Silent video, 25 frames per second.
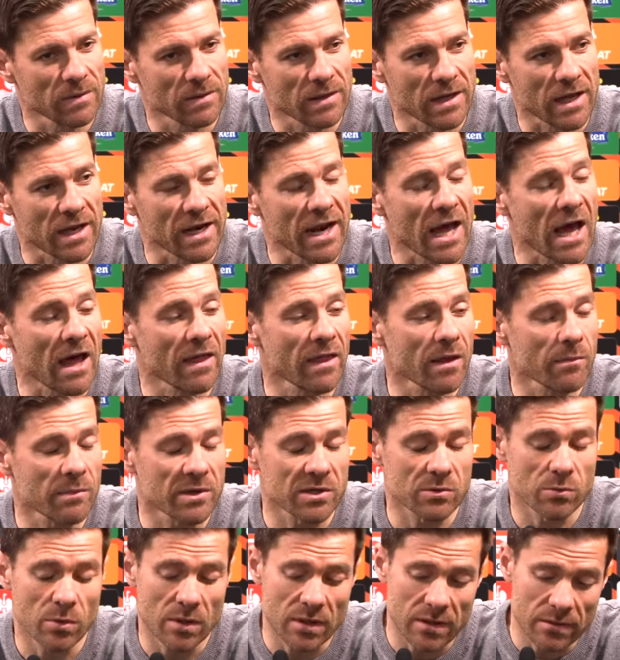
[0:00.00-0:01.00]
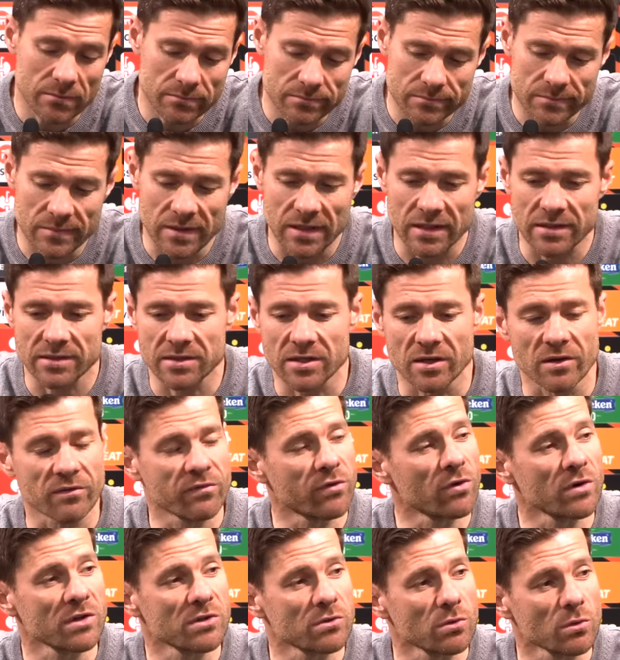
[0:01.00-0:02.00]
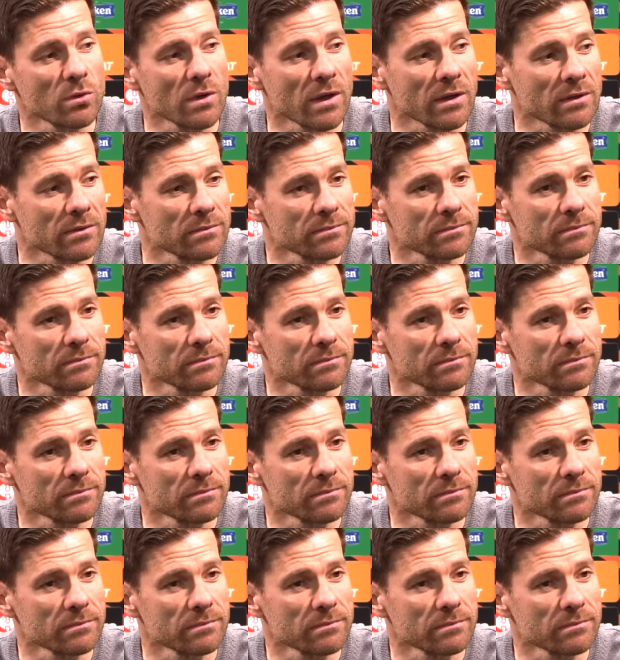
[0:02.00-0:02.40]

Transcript: And Adam as well, let's see for Stuttgart.